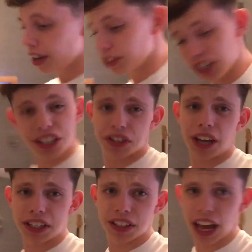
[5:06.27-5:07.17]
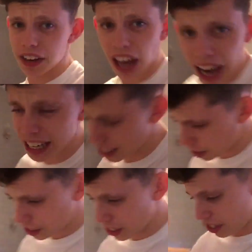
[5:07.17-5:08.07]
Jesus, that is
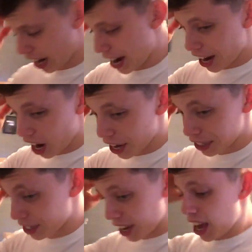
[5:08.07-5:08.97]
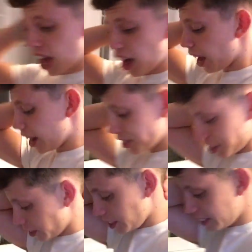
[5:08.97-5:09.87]
just insane, guys.
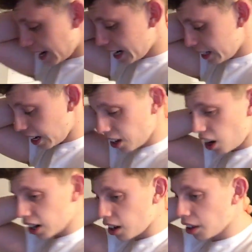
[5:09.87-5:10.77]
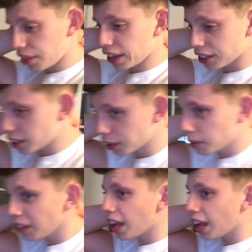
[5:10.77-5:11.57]
just insane. I can't thank you